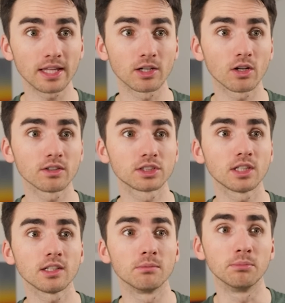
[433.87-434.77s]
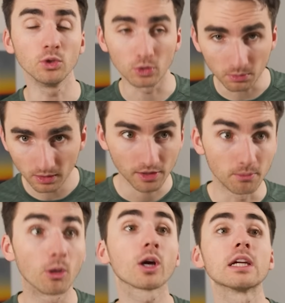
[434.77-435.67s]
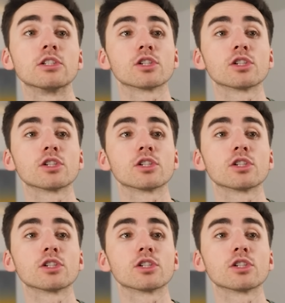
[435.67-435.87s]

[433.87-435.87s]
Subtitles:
And then all of a sudden, boom, the market